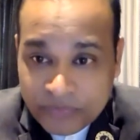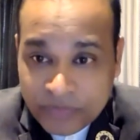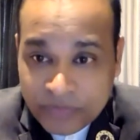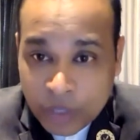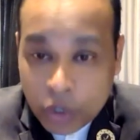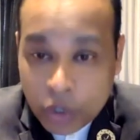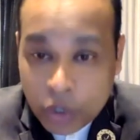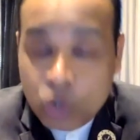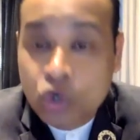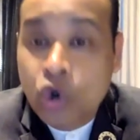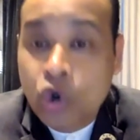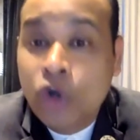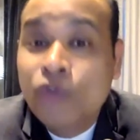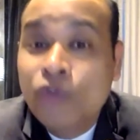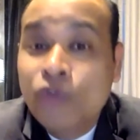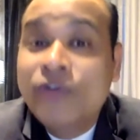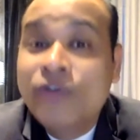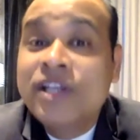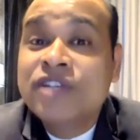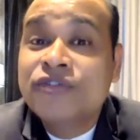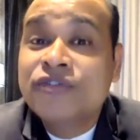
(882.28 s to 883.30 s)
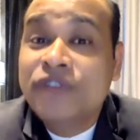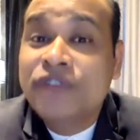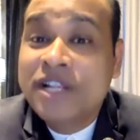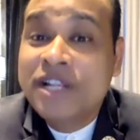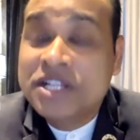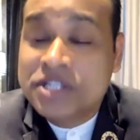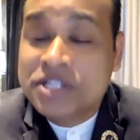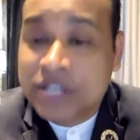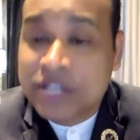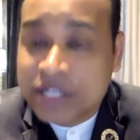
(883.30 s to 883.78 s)
You should always feel
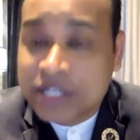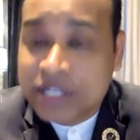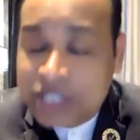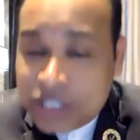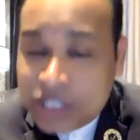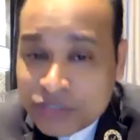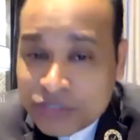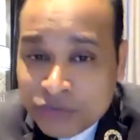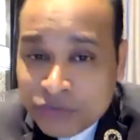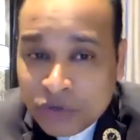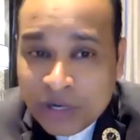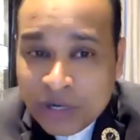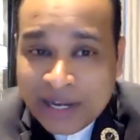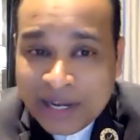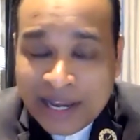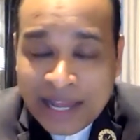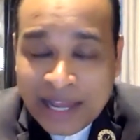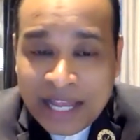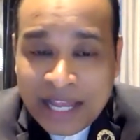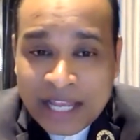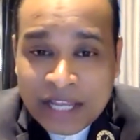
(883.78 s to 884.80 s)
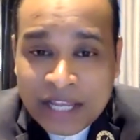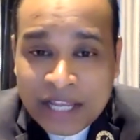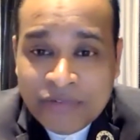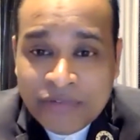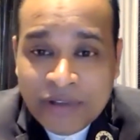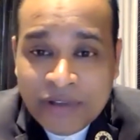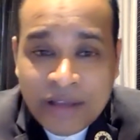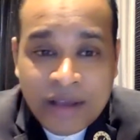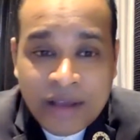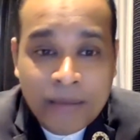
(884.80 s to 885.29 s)
successful in life,
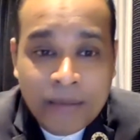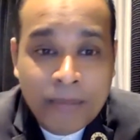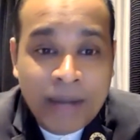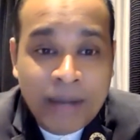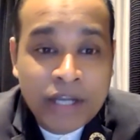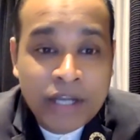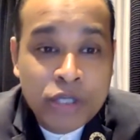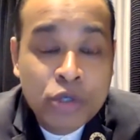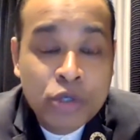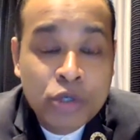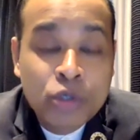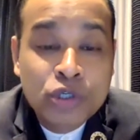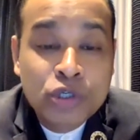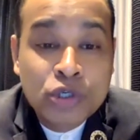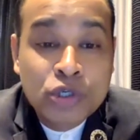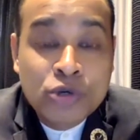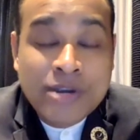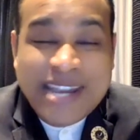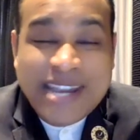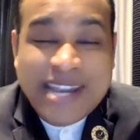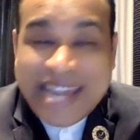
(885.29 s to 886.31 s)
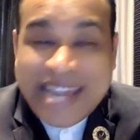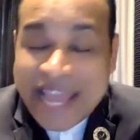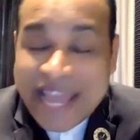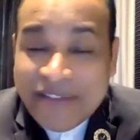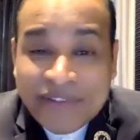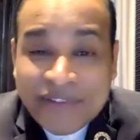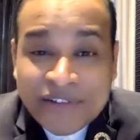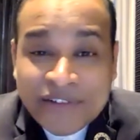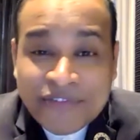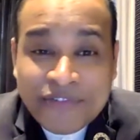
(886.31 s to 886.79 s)
but you should
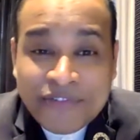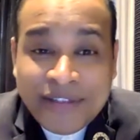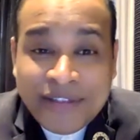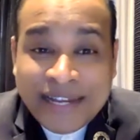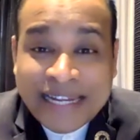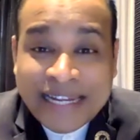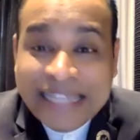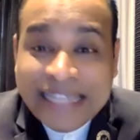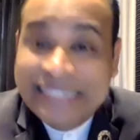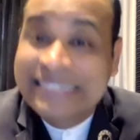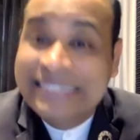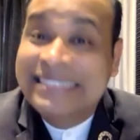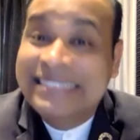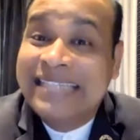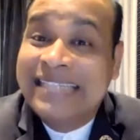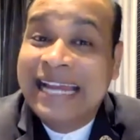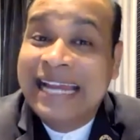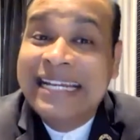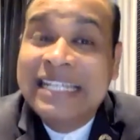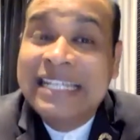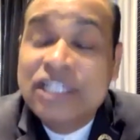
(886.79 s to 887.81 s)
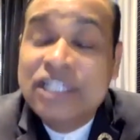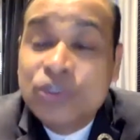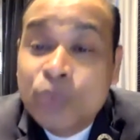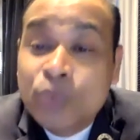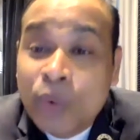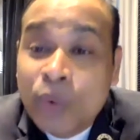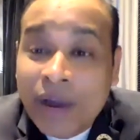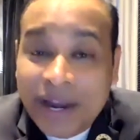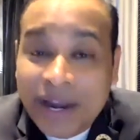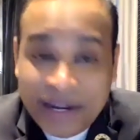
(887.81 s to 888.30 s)
never feel
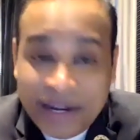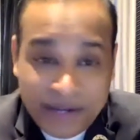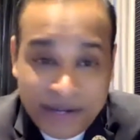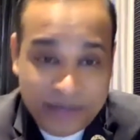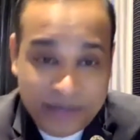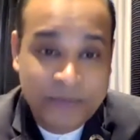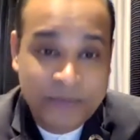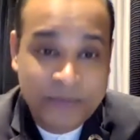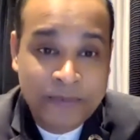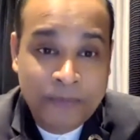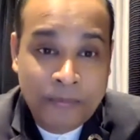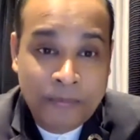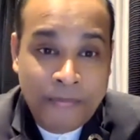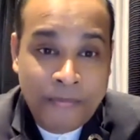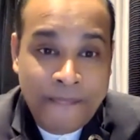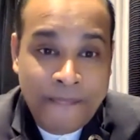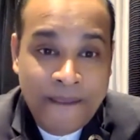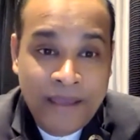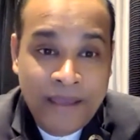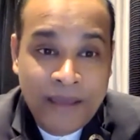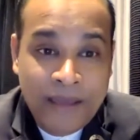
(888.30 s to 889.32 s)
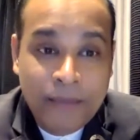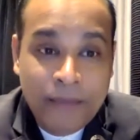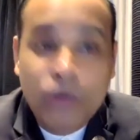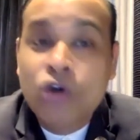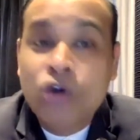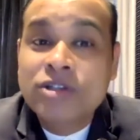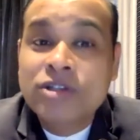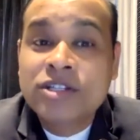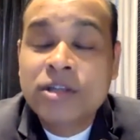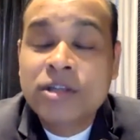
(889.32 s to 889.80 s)
satisfied.
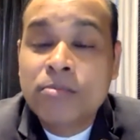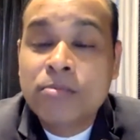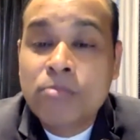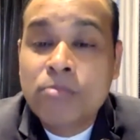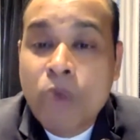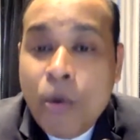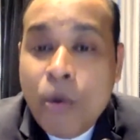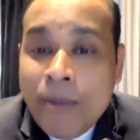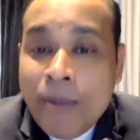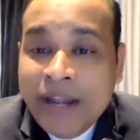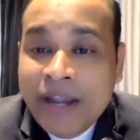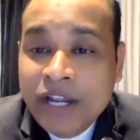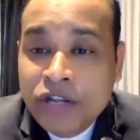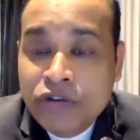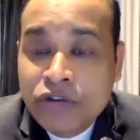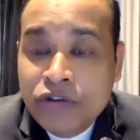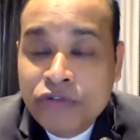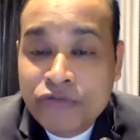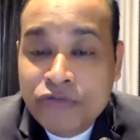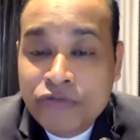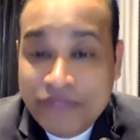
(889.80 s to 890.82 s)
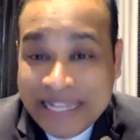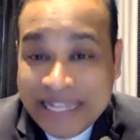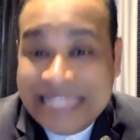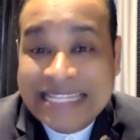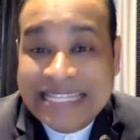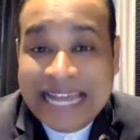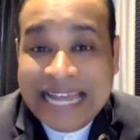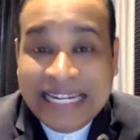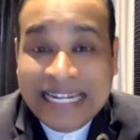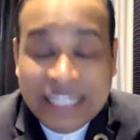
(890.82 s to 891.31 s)
Because the moment you feel
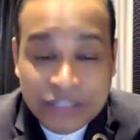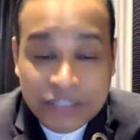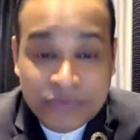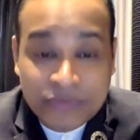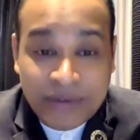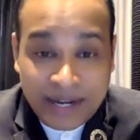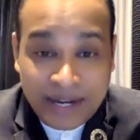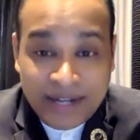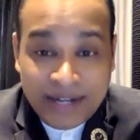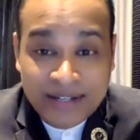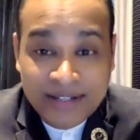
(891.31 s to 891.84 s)
satisfied